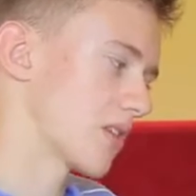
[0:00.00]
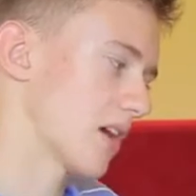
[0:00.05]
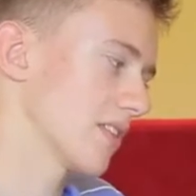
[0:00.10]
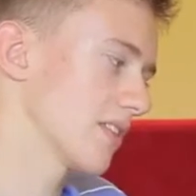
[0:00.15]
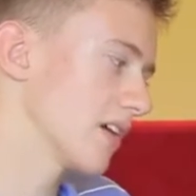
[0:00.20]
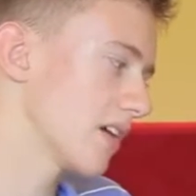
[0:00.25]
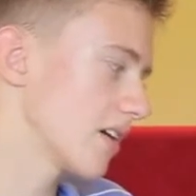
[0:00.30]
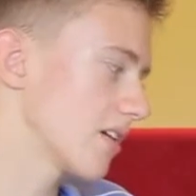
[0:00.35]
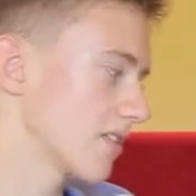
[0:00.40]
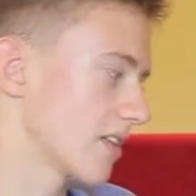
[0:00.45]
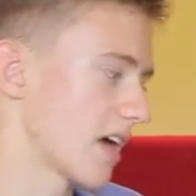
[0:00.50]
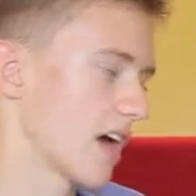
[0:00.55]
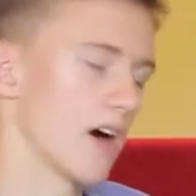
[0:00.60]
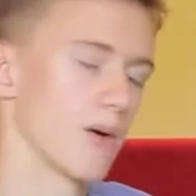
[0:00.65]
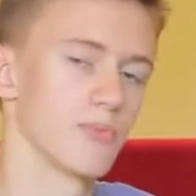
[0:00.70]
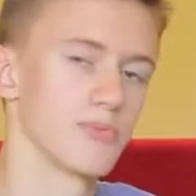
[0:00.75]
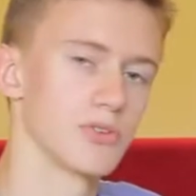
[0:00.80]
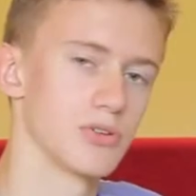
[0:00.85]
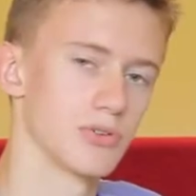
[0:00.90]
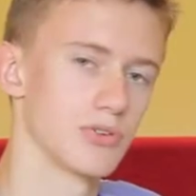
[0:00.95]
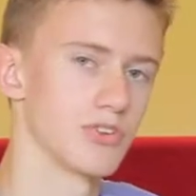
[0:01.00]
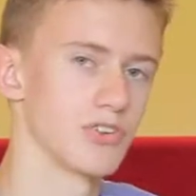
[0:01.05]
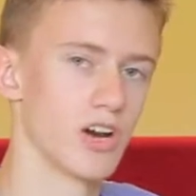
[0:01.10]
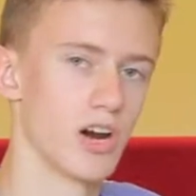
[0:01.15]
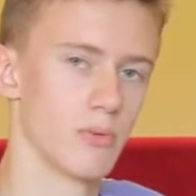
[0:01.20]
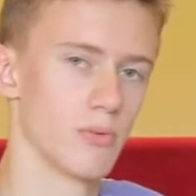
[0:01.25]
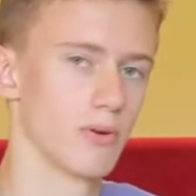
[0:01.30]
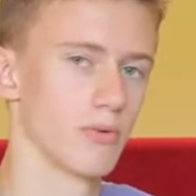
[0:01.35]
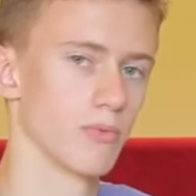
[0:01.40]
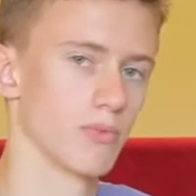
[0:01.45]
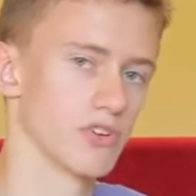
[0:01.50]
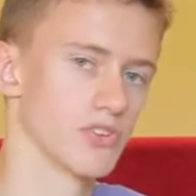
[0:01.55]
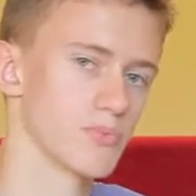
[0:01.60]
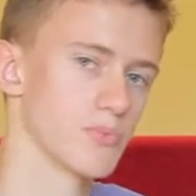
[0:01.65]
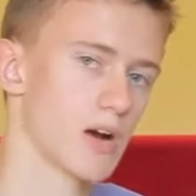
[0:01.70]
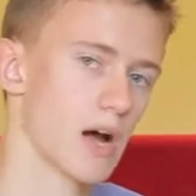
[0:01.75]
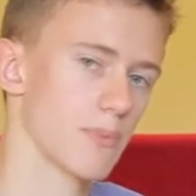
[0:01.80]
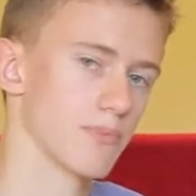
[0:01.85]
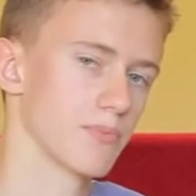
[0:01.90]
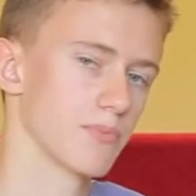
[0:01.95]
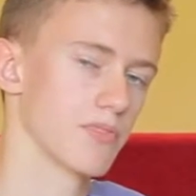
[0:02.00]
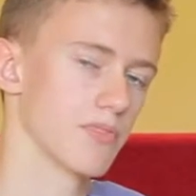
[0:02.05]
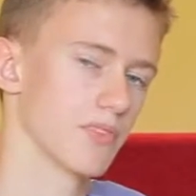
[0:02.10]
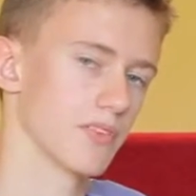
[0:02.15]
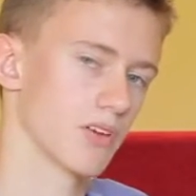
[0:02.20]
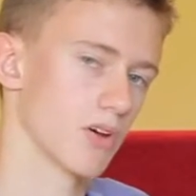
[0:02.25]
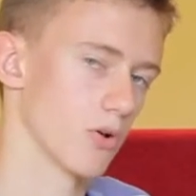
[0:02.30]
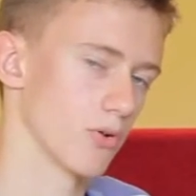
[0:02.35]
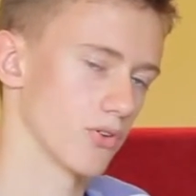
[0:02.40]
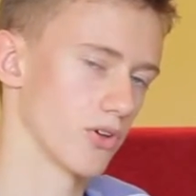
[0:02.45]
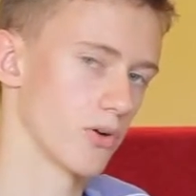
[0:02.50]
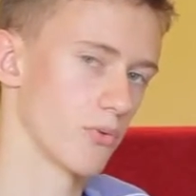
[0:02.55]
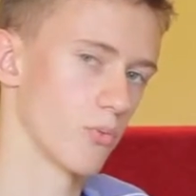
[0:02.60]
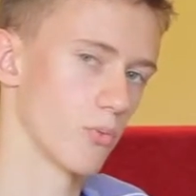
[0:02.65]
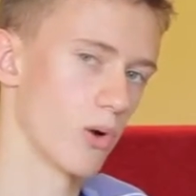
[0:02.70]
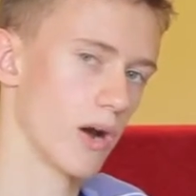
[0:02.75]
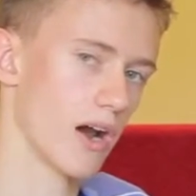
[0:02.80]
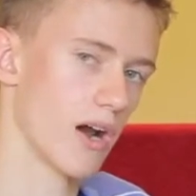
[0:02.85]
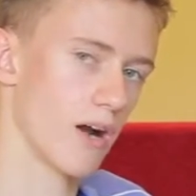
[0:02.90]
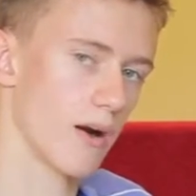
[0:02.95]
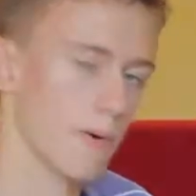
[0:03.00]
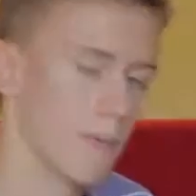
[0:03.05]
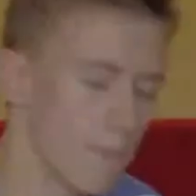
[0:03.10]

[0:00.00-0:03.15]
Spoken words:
right there that helps you determine which prop goes on where.